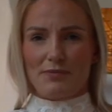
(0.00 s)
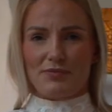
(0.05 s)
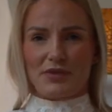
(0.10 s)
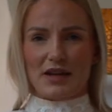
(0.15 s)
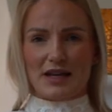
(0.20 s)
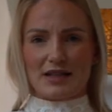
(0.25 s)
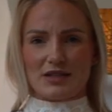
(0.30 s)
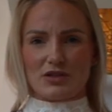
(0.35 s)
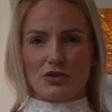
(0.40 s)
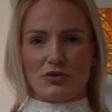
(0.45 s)

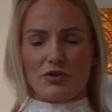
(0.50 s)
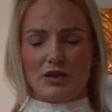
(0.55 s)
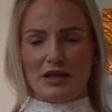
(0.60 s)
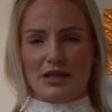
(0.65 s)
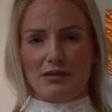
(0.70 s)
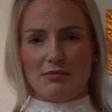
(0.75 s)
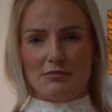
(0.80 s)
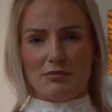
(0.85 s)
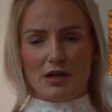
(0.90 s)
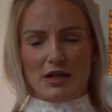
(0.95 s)
that's not
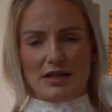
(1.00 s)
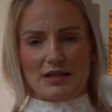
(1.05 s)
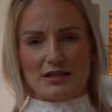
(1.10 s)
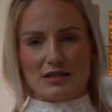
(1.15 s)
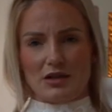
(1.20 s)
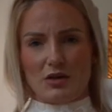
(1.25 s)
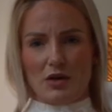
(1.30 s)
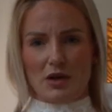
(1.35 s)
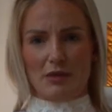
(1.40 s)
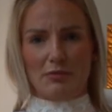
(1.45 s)
really my
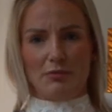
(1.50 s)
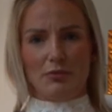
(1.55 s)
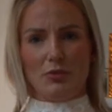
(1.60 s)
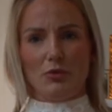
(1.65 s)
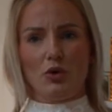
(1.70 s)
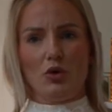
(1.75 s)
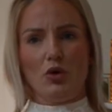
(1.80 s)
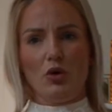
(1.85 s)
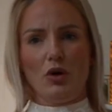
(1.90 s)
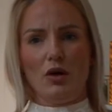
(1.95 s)
style. I'm
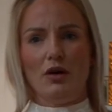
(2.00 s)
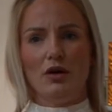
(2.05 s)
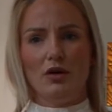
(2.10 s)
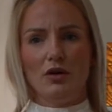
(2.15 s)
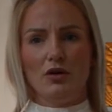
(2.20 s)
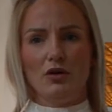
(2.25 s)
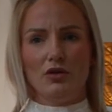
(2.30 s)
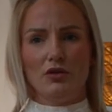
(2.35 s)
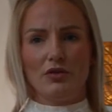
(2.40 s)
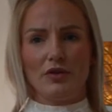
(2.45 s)
more
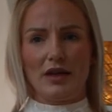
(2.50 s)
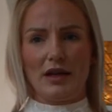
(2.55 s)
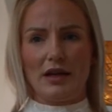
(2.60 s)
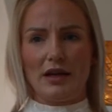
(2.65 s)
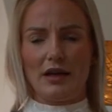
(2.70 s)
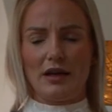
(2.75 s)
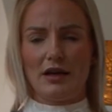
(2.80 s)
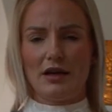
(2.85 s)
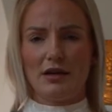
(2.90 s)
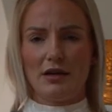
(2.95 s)
of
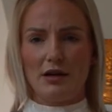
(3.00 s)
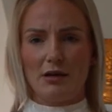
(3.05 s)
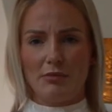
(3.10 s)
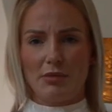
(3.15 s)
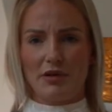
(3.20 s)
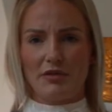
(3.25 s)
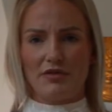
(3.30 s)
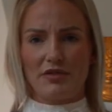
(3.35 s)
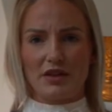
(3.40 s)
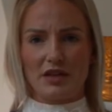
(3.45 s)
a
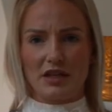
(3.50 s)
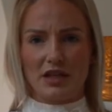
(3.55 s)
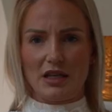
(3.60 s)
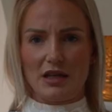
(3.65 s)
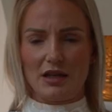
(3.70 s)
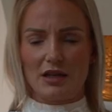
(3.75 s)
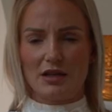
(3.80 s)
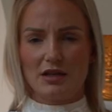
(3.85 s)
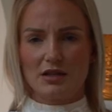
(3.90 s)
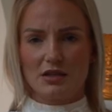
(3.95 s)
above the
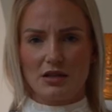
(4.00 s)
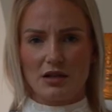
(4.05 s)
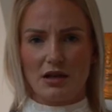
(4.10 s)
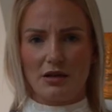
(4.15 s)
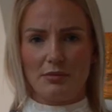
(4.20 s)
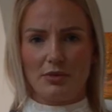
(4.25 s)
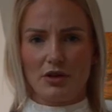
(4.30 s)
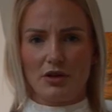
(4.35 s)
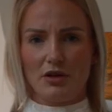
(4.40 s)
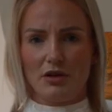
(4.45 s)
knee
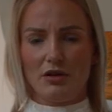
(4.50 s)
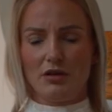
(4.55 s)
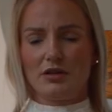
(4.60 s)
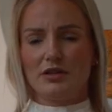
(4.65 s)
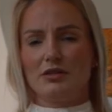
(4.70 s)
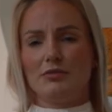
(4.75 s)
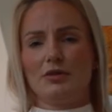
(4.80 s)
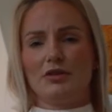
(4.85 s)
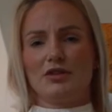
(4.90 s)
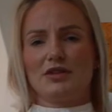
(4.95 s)
type girl,
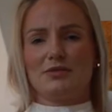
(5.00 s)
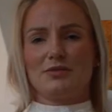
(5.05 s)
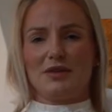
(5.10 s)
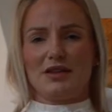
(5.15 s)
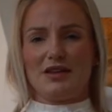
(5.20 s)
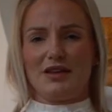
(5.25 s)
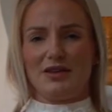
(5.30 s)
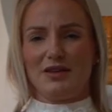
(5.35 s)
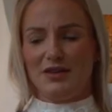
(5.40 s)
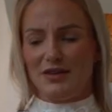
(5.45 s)
to be honest
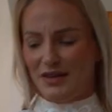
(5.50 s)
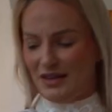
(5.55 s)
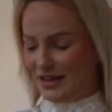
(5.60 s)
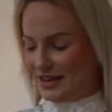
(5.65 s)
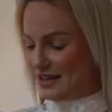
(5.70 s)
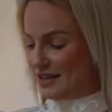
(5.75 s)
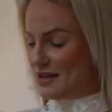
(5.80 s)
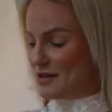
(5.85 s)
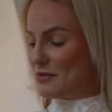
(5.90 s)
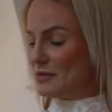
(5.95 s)
with you.
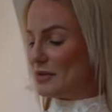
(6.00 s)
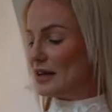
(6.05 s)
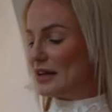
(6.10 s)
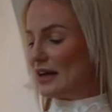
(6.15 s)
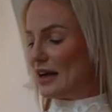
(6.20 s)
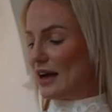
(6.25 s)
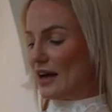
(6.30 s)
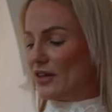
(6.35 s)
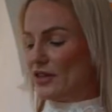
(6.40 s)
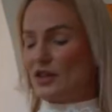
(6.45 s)
But
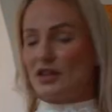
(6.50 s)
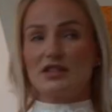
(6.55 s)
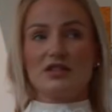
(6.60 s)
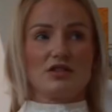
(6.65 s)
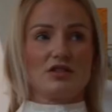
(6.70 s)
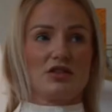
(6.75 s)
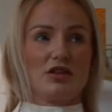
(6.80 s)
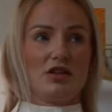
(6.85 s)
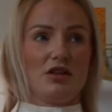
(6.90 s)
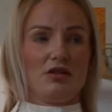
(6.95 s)
yeah, this
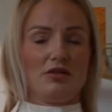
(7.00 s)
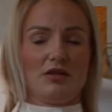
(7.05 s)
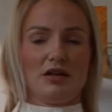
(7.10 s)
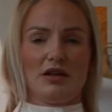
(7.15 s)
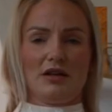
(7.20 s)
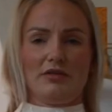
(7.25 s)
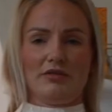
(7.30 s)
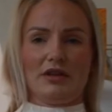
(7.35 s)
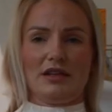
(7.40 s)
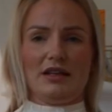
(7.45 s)
is cute.
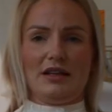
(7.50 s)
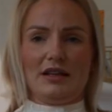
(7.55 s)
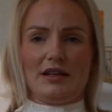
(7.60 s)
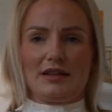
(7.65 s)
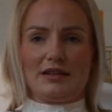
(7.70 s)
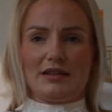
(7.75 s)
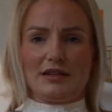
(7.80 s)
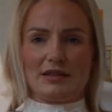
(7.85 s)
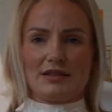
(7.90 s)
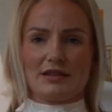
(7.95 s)
I really like
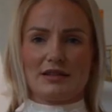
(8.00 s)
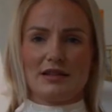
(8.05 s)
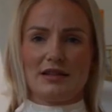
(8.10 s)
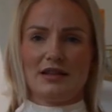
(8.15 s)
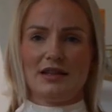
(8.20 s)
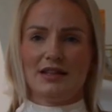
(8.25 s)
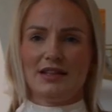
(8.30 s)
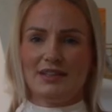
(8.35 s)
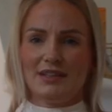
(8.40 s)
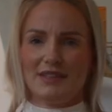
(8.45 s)
this.
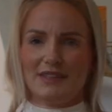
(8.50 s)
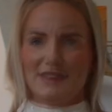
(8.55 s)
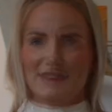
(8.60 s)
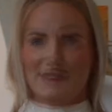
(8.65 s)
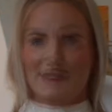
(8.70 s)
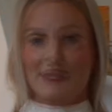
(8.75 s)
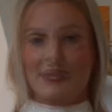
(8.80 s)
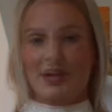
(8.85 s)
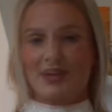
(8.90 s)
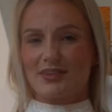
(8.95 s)

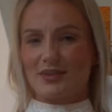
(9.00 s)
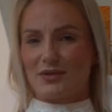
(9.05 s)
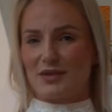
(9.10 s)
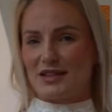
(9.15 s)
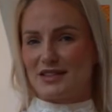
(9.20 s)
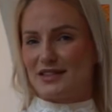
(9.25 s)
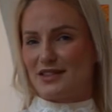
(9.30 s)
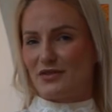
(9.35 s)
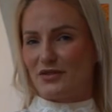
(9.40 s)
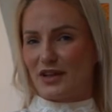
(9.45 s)
So
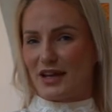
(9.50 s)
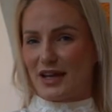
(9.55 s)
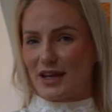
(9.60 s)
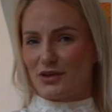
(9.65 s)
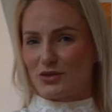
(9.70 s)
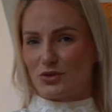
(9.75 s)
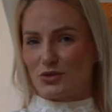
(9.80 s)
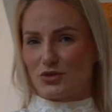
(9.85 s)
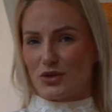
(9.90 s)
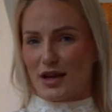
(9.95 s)
this lovely
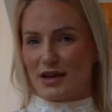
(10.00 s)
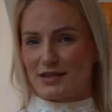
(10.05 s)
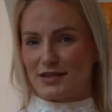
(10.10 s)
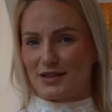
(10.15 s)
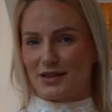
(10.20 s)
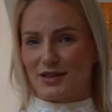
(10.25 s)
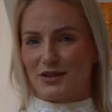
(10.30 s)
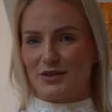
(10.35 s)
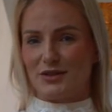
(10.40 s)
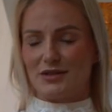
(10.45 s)
angel dress
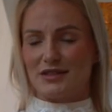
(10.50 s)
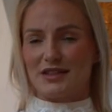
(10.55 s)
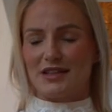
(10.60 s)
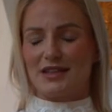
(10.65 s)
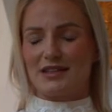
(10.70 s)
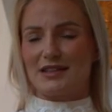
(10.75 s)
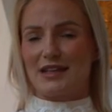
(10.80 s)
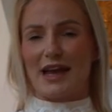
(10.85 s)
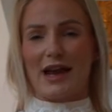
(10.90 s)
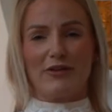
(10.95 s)
concludes
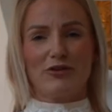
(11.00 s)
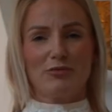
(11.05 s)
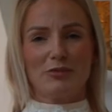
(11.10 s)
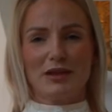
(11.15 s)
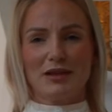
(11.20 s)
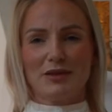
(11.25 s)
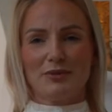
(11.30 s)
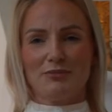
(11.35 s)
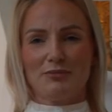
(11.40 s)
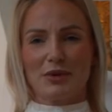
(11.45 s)
this Karen
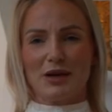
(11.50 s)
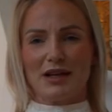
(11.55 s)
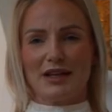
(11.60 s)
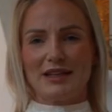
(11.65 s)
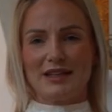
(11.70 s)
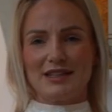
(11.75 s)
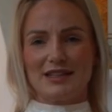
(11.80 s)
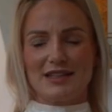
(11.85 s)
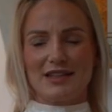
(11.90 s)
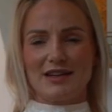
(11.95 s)
Millen by
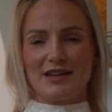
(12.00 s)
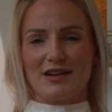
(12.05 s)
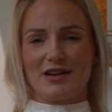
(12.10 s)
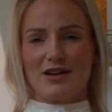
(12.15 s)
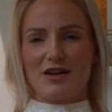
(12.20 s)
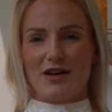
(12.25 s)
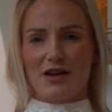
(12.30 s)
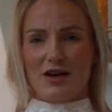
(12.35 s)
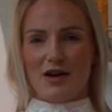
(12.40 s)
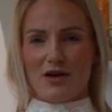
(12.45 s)

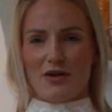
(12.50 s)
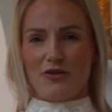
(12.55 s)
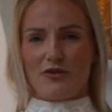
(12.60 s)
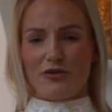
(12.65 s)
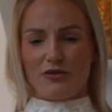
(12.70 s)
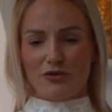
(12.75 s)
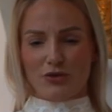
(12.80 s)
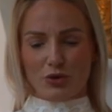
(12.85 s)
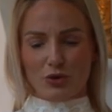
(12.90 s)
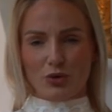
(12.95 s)
Lydia
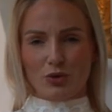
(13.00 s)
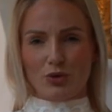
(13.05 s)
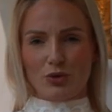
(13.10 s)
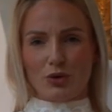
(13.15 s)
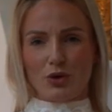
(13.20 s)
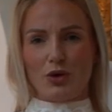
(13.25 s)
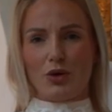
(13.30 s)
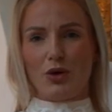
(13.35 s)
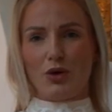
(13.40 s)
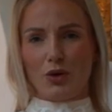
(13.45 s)

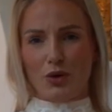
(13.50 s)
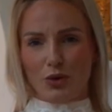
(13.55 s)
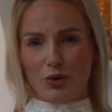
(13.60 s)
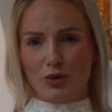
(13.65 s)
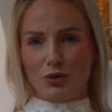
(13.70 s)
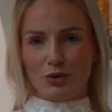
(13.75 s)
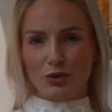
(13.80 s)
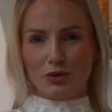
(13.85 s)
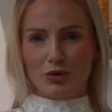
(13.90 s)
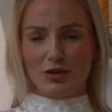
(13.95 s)
fall
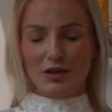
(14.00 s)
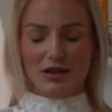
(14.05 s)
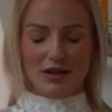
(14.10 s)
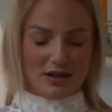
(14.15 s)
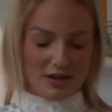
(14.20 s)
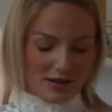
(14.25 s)
haul.